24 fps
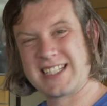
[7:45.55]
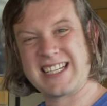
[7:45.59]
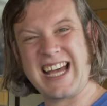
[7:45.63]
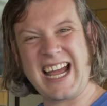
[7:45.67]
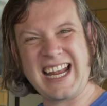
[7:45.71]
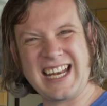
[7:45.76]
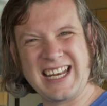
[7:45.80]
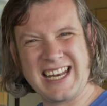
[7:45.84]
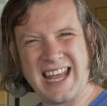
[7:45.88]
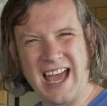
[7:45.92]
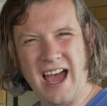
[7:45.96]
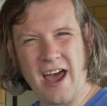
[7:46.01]

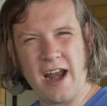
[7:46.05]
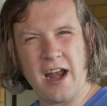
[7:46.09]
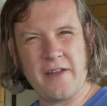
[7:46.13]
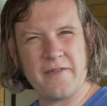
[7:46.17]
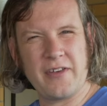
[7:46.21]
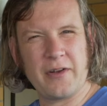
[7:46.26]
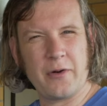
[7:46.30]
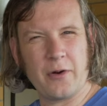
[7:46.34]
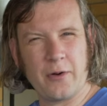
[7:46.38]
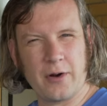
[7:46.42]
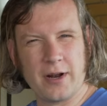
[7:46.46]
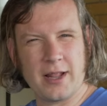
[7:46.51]
tightened down.
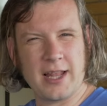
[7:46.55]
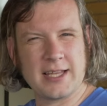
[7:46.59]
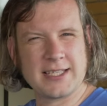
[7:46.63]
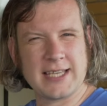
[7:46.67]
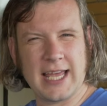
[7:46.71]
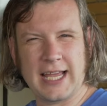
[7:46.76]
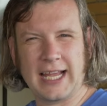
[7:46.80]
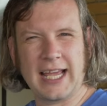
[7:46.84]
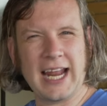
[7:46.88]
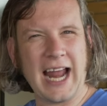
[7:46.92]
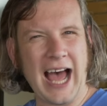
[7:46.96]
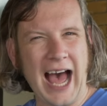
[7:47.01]
If it were to,
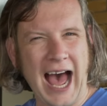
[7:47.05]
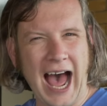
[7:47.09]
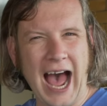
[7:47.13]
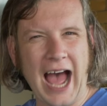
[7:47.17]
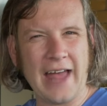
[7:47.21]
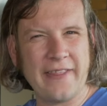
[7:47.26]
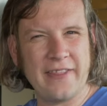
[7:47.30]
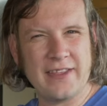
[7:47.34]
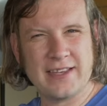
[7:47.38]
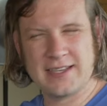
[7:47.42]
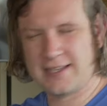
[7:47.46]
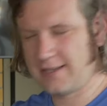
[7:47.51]
let's say, get
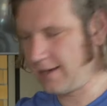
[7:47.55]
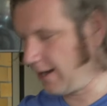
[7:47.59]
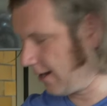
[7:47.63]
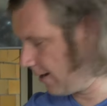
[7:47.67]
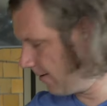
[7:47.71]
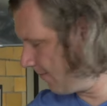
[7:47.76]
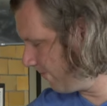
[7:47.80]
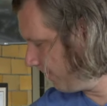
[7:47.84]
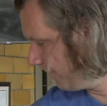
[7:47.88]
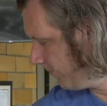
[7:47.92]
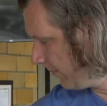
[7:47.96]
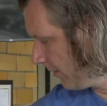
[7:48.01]
hot in the
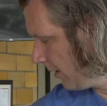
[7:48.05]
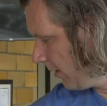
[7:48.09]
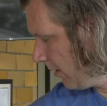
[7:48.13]
sun,